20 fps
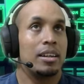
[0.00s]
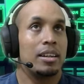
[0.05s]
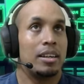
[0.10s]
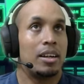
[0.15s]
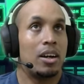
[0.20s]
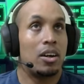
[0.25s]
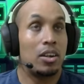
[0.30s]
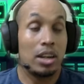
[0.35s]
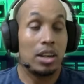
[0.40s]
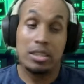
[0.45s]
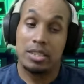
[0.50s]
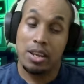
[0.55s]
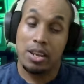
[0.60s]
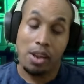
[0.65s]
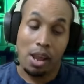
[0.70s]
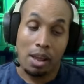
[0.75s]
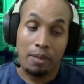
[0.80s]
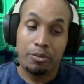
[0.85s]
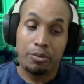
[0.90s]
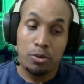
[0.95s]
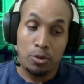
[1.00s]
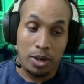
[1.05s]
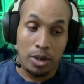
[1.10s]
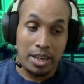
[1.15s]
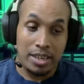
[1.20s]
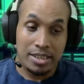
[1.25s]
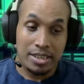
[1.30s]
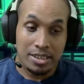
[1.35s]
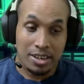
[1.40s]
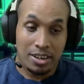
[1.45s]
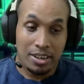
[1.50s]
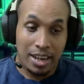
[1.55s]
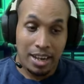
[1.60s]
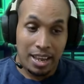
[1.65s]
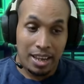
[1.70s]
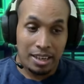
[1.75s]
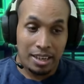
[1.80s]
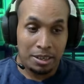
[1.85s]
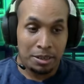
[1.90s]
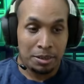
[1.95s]
Unless you have 2 aces on
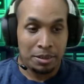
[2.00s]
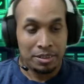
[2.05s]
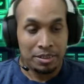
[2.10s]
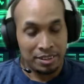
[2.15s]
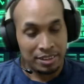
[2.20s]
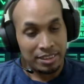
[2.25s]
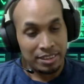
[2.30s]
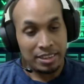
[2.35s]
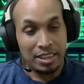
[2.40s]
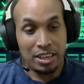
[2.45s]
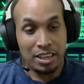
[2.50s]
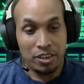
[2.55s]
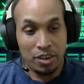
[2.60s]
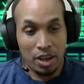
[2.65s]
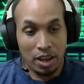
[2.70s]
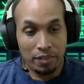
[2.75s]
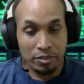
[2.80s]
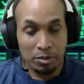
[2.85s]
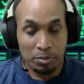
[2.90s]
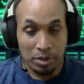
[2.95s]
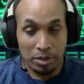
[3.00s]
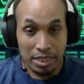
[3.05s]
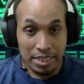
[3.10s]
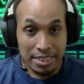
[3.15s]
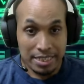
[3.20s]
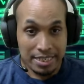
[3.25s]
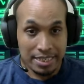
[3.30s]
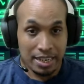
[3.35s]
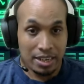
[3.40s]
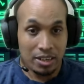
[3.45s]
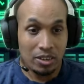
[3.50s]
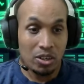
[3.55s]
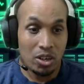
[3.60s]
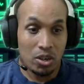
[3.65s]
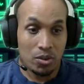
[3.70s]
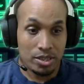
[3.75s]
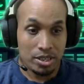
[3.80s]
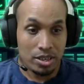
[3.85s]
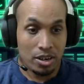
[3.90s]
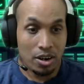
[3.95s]
hand, then you have to play the second
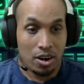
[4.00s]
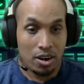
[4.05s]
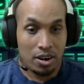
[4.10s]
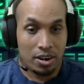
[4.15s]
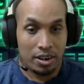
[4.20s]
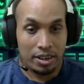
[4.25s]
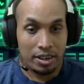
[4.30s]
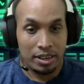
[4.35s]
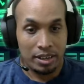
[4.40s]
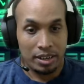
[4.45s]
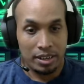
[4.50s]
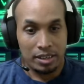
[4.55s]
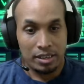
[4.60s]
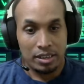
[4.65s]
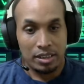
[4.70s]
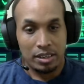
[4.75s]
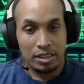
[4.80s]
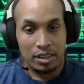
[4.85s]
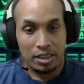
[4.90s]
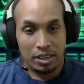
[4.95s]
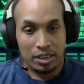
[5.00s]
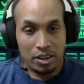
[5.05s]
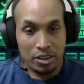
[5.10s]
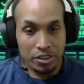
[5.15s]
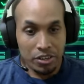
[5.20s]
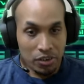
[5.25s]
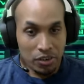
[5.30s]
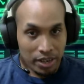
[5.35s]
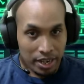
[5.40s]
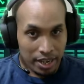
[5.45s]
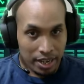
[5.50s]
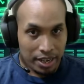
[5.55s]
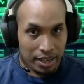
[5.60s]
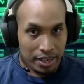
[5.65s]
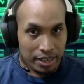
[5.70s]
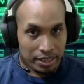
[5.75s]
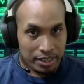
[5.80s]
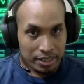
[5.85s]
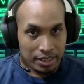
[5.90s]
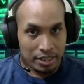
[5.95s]
lowest card on your
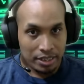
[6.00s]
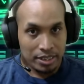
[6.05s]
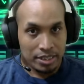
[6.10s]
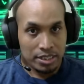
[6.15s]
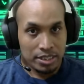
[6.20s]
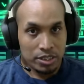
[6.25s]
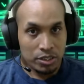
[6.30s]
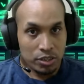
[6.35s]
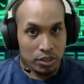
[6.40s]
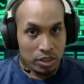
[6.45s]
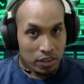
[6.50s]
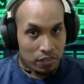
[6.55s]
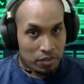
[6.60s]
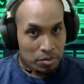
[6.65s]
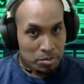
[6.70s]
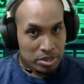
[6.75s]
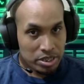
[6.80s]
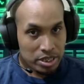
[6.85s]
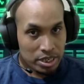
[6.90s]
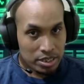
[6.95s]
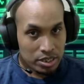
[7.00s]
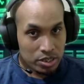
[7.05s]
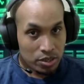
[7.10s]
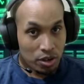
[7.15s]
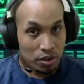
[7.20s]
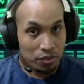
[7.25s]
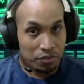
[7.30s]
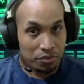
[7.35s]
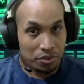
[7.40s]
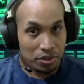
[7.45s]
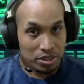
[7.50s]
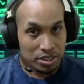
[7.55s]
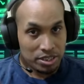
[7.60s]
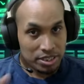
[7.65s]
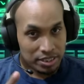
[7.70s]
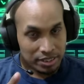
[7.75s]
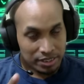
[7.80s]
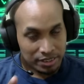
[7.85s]
hand to give him a chance to go first.